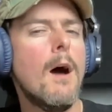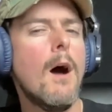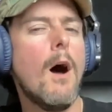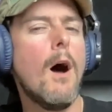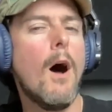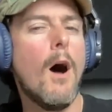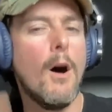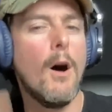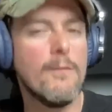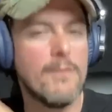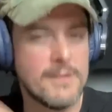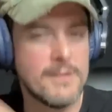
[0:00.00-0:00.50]

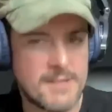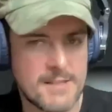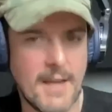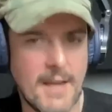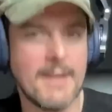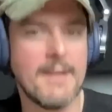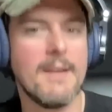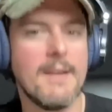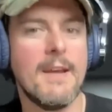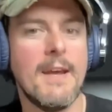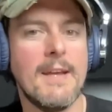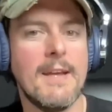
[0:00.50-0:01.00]
all of a
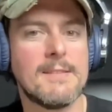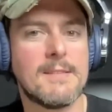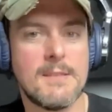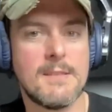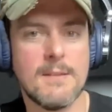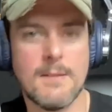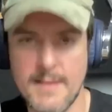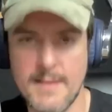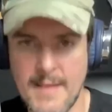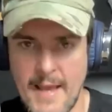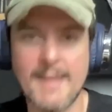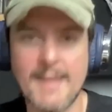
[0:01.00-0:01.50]
sudden it's
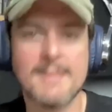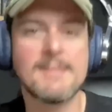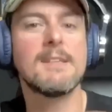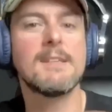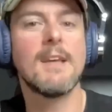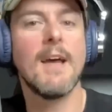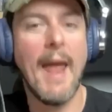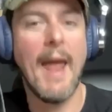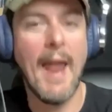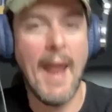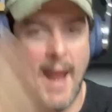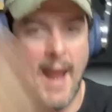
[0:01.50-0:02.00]
yes,
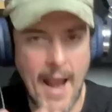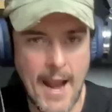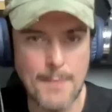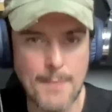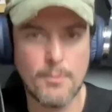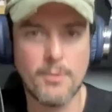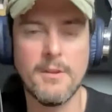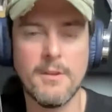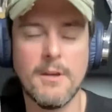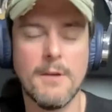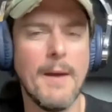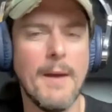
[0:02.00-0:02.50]

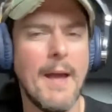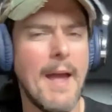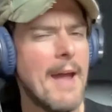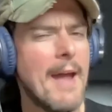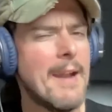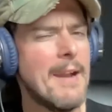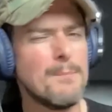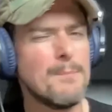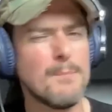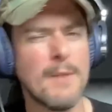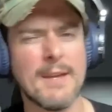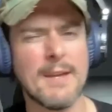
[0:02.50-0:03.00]
hammer them,
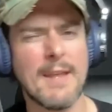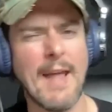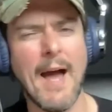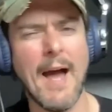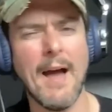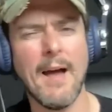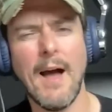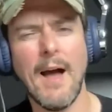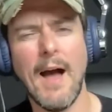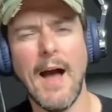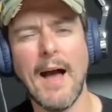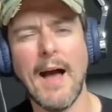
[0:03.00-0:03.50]
and I'm like,
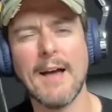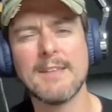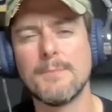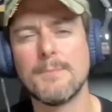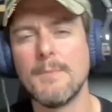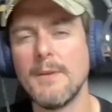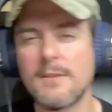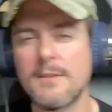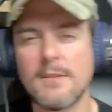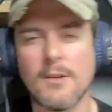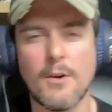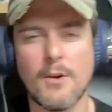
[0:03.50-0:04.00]
as a
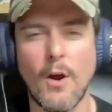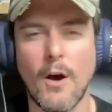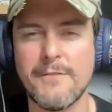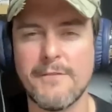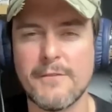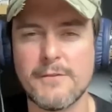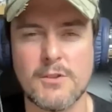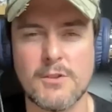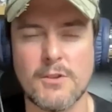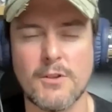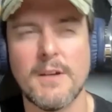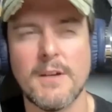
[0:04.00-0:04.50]
military
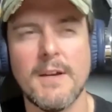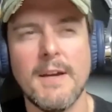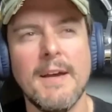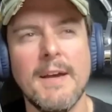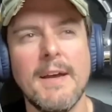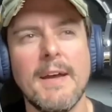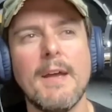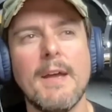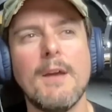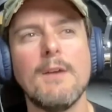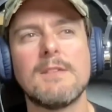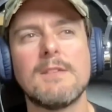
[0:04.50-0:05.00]
officer,
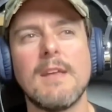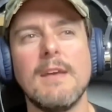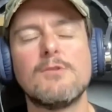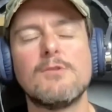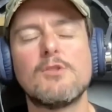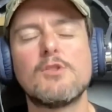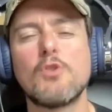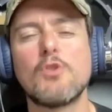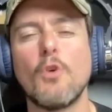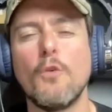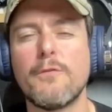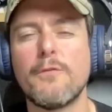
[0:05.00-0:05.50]
it
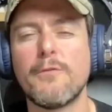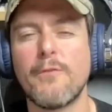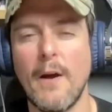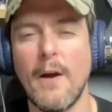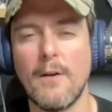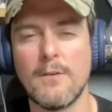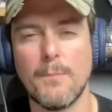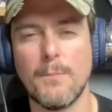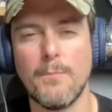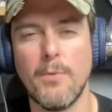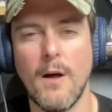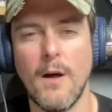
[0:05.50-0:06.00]
is so
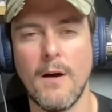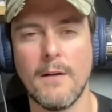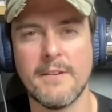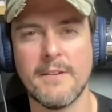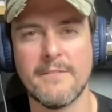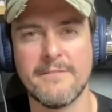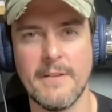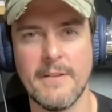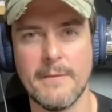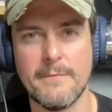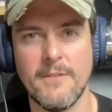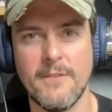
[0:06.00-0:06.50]
frowned upon
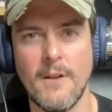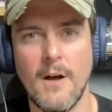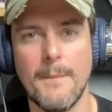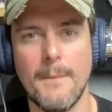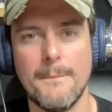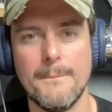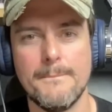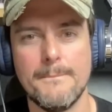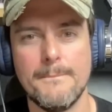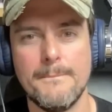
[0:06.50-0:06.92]
to flip flop.